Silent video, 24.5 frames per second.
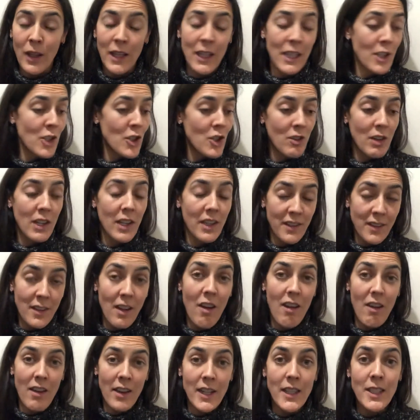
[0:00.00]
Injury
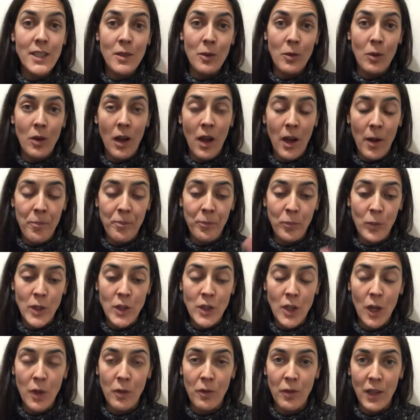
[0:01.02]
aside, which
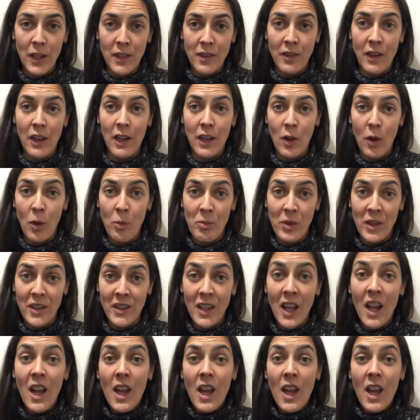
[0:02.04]
hopefully is fairly obvious,